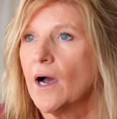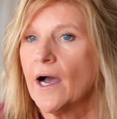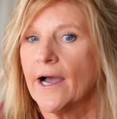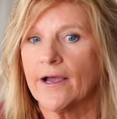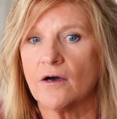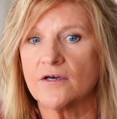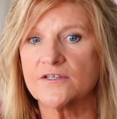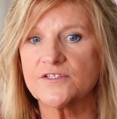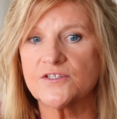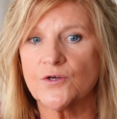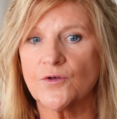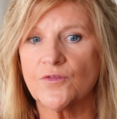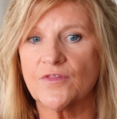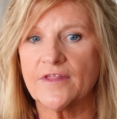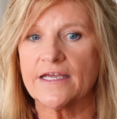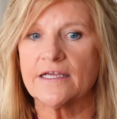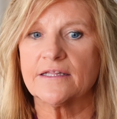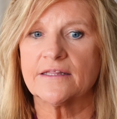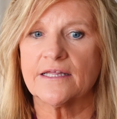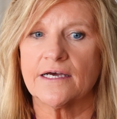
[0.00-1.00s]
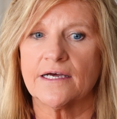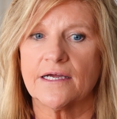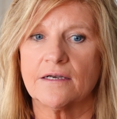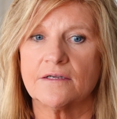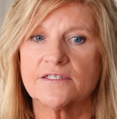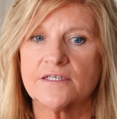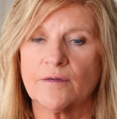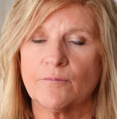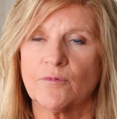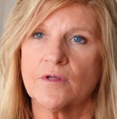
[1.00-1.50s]
I also think
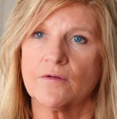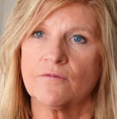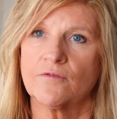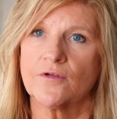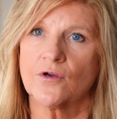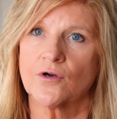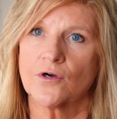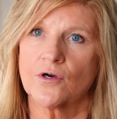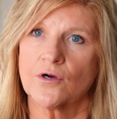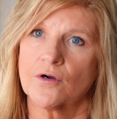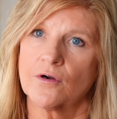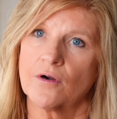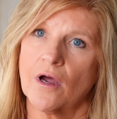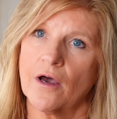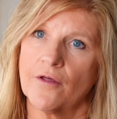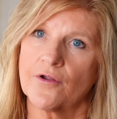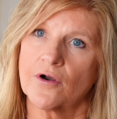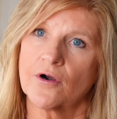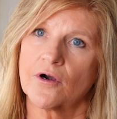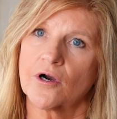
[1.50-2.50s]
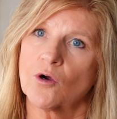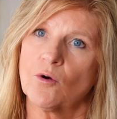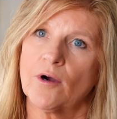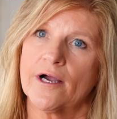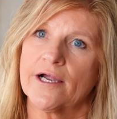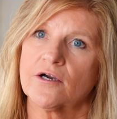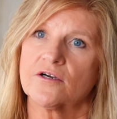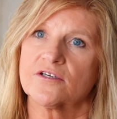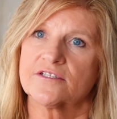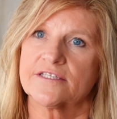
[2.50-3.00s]
that some of your other
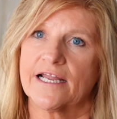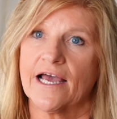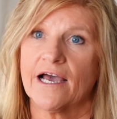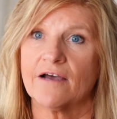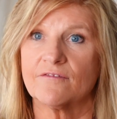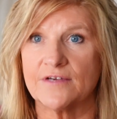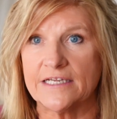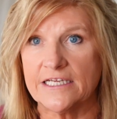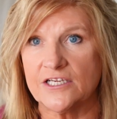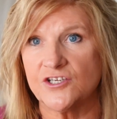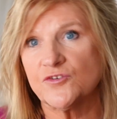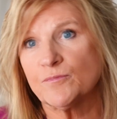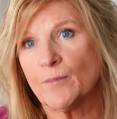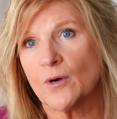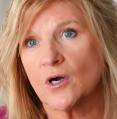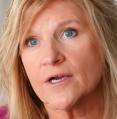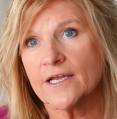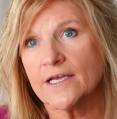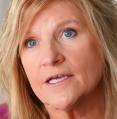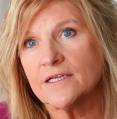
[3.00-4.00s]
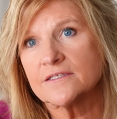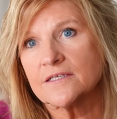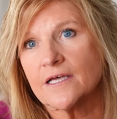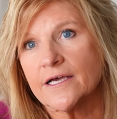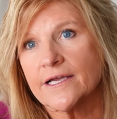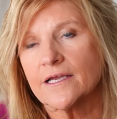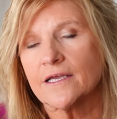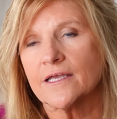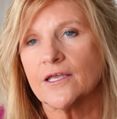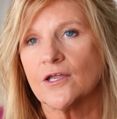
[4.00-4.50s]
acquirers that have niche markets,
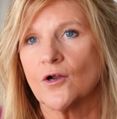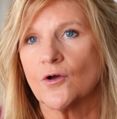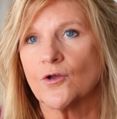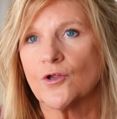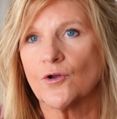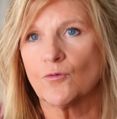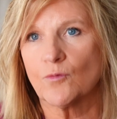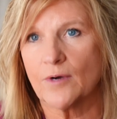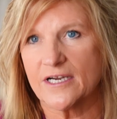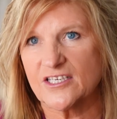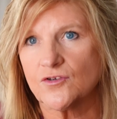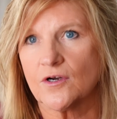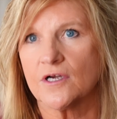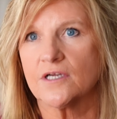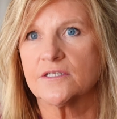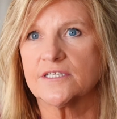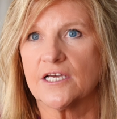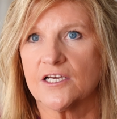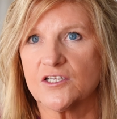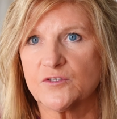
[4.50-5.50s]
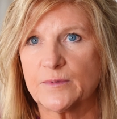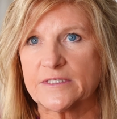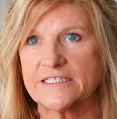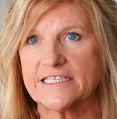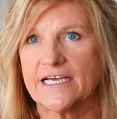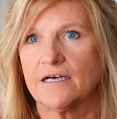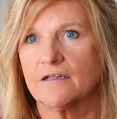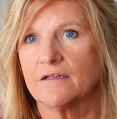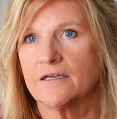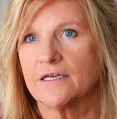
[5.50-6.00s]
like you know your restaurants,
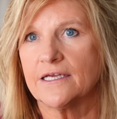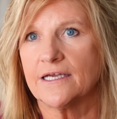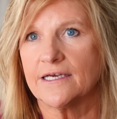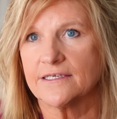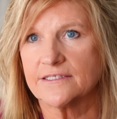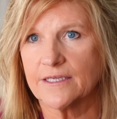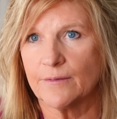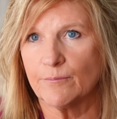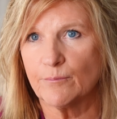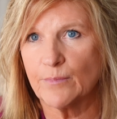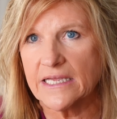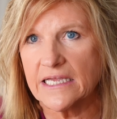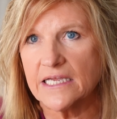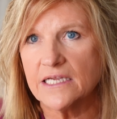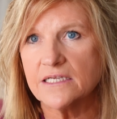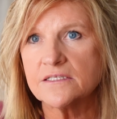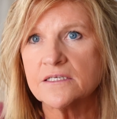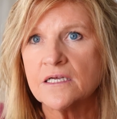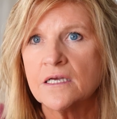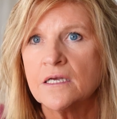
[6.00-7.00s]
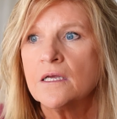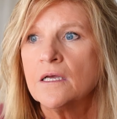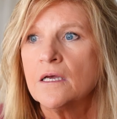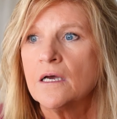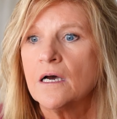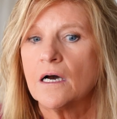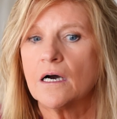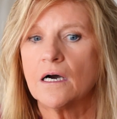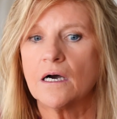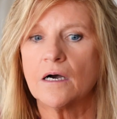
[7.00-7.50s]
hospitality, SMBs,
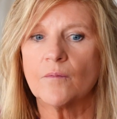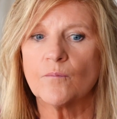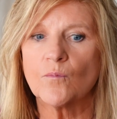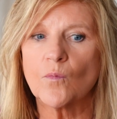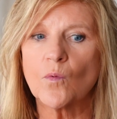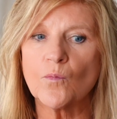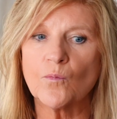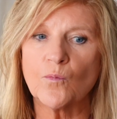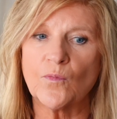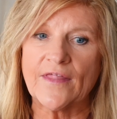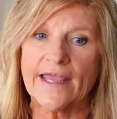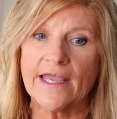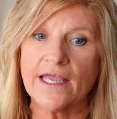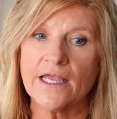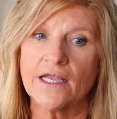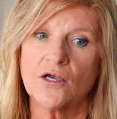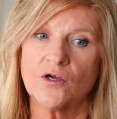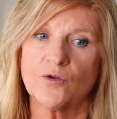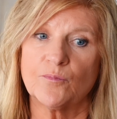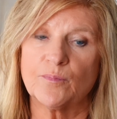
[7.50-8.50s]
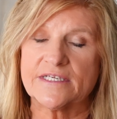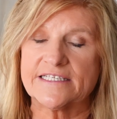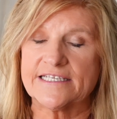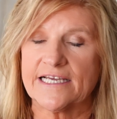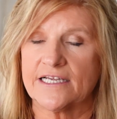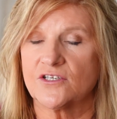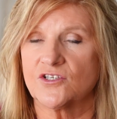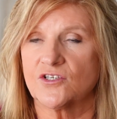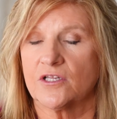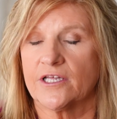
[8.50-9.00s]
um, they could
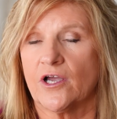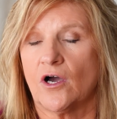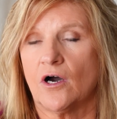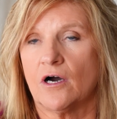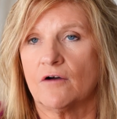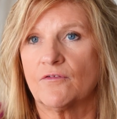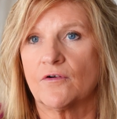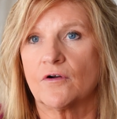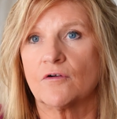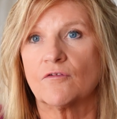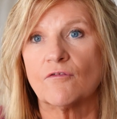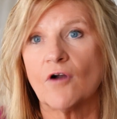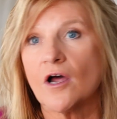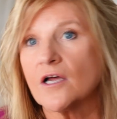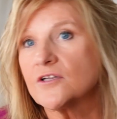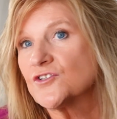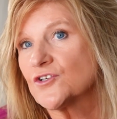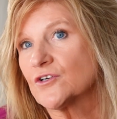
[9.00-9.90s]
potentially offer fraud